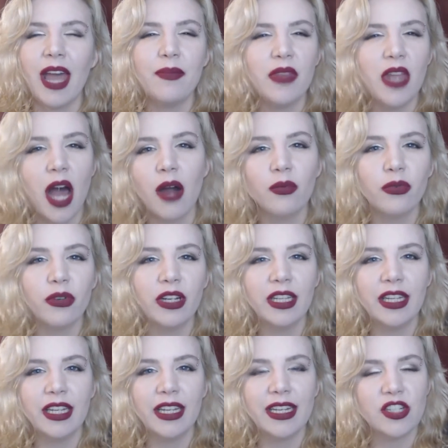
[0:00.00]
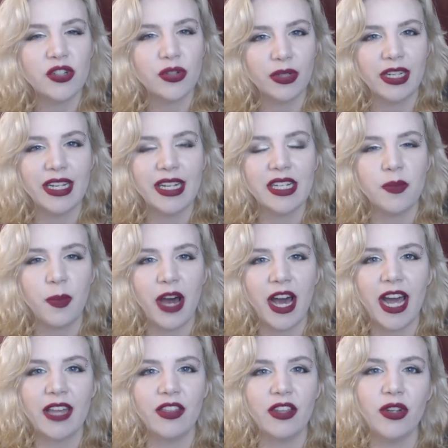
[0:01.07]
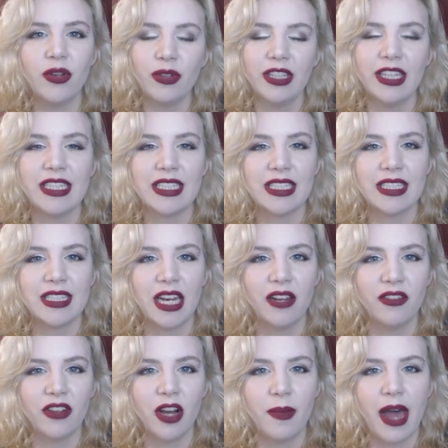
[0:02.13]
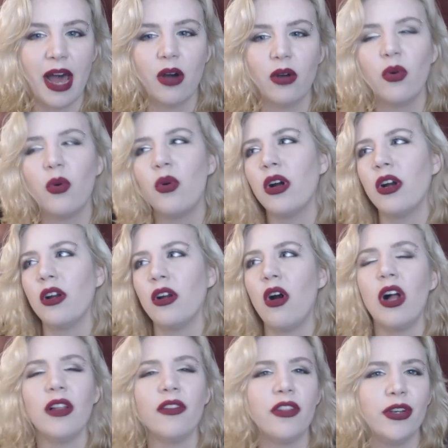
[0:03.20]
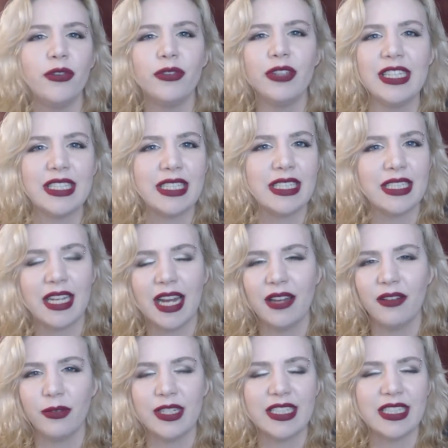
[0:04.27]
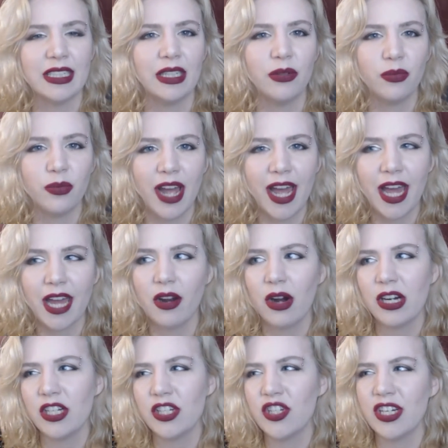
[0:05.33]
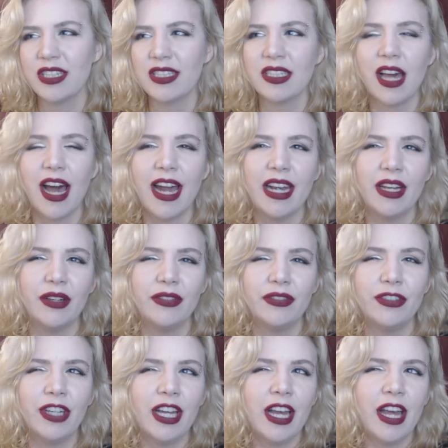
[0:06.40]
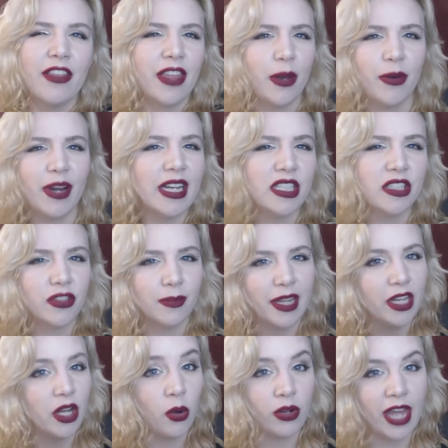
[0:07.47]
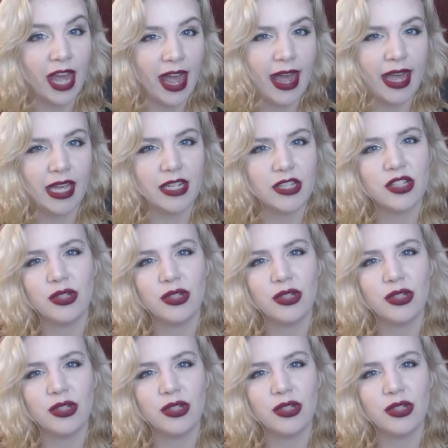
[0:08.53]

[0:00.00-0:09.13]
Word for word: am not really intrigued by the new releases that have come out or all of the new releases that I've recently read are just kind of they range from like okay